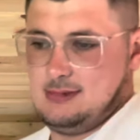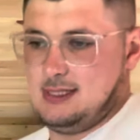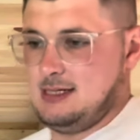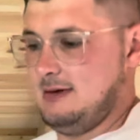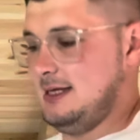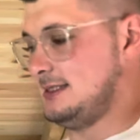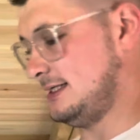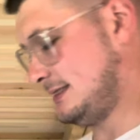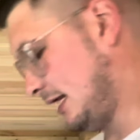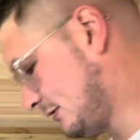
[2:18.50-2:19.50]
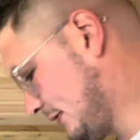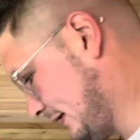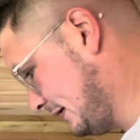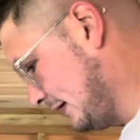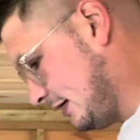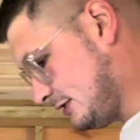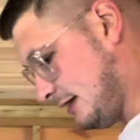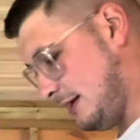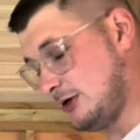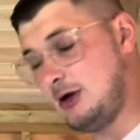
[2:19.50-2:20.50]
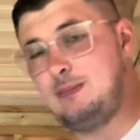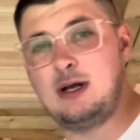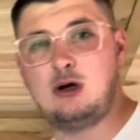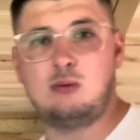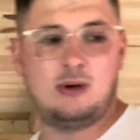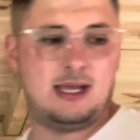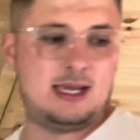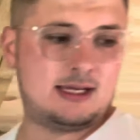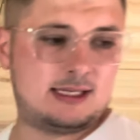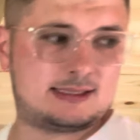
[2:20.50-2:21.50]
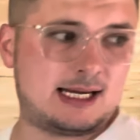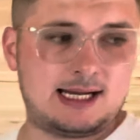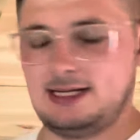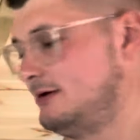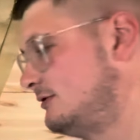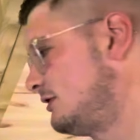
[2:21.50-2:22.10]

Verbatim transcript: And they're easy to sell as well. So I would only pick up Wii Guitar Heroes.